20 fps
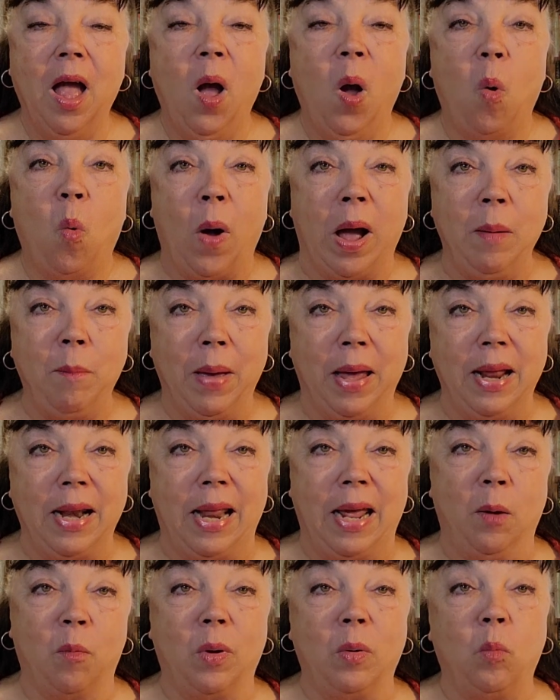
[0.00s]
Why
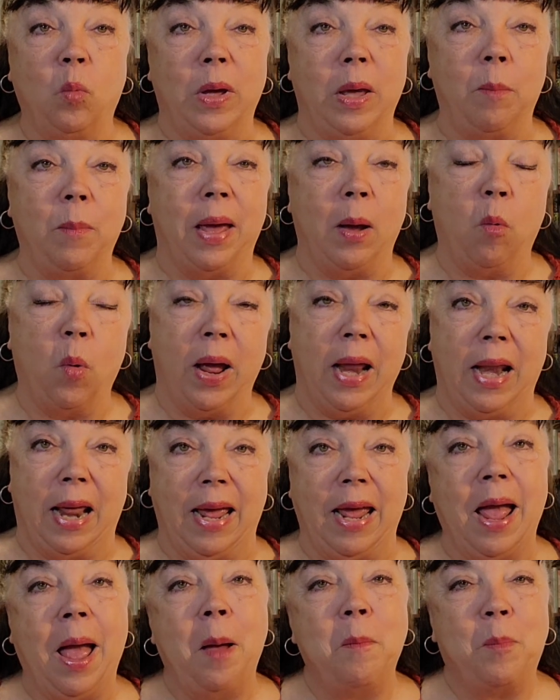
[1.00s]
melee when we may
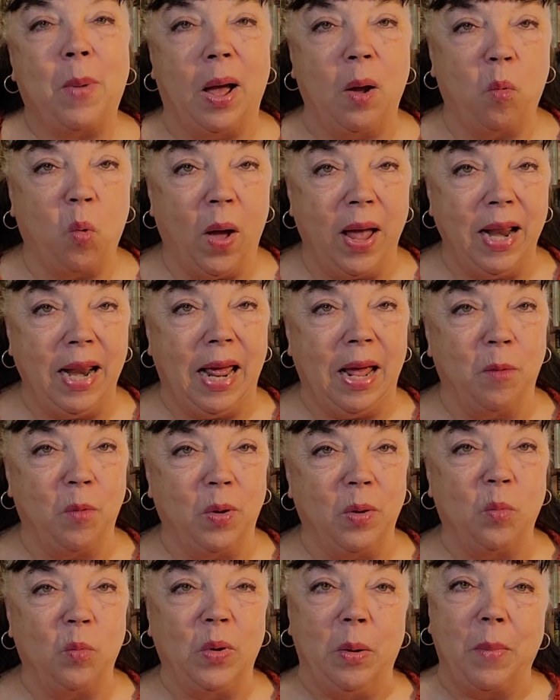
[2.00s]
waylay? My waylay
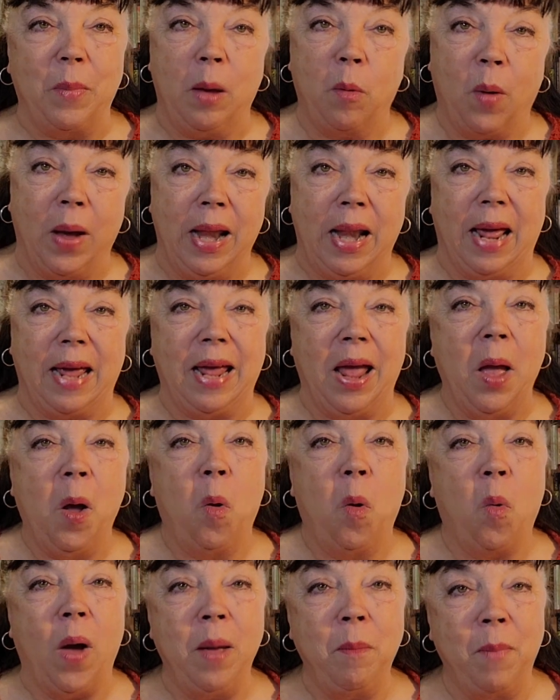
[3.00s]
when we may waylay?
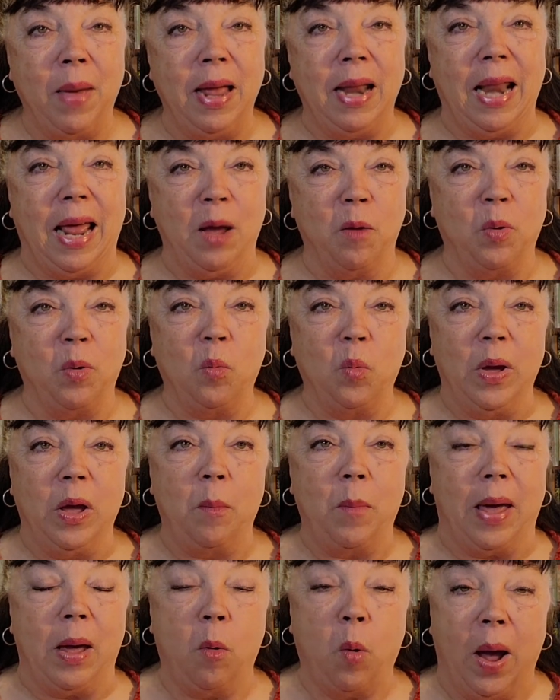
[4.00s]
Why melee when
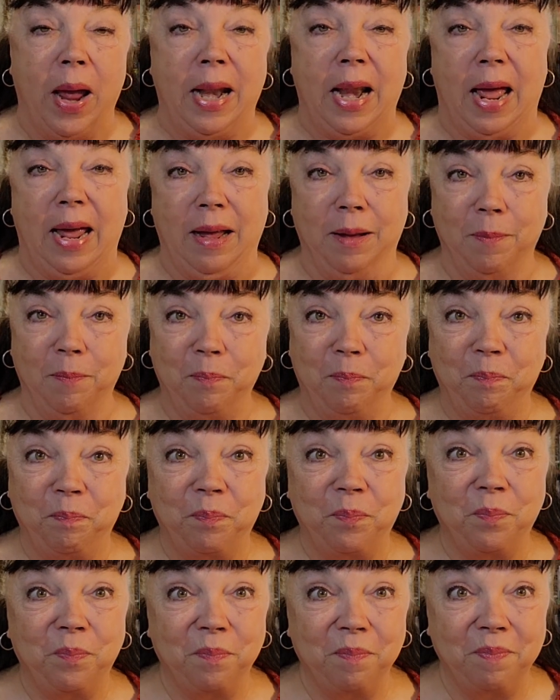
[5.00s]
we may waylay?
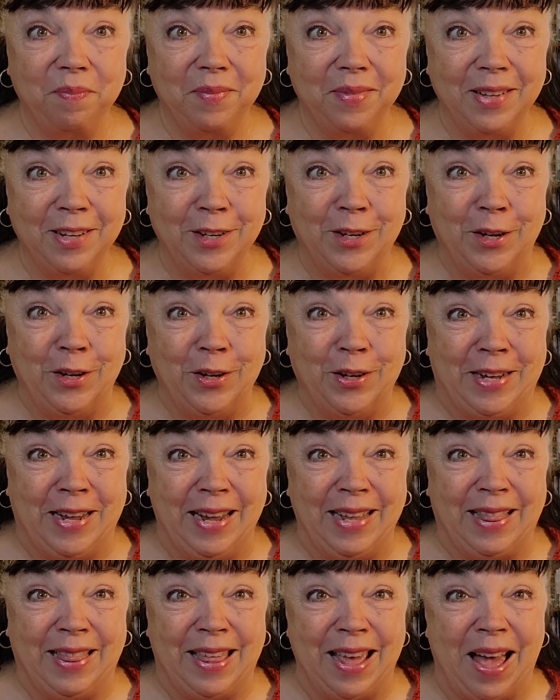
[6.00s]
Did you
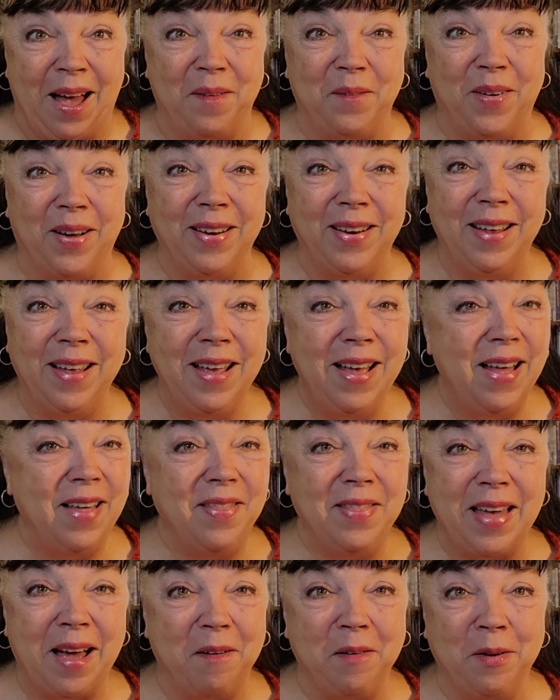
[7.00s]
get that one?
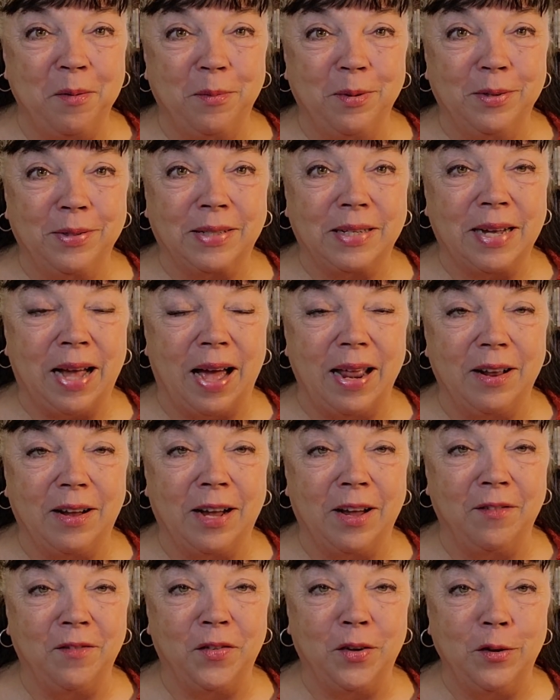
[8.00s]
That one was kind
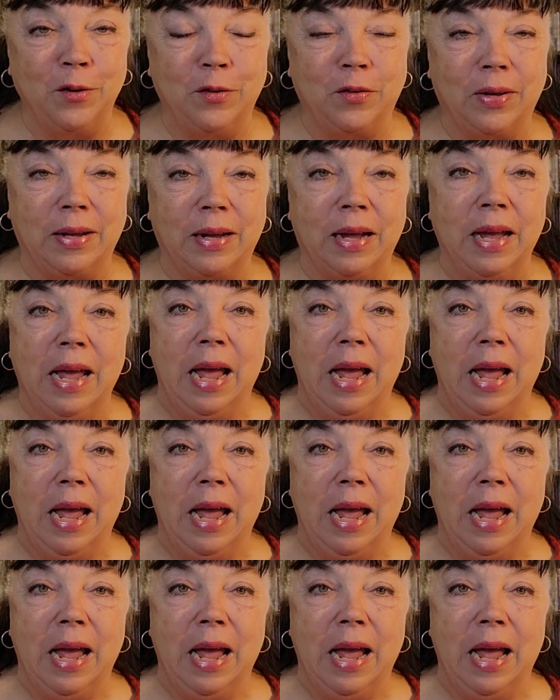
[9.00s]
of confusing.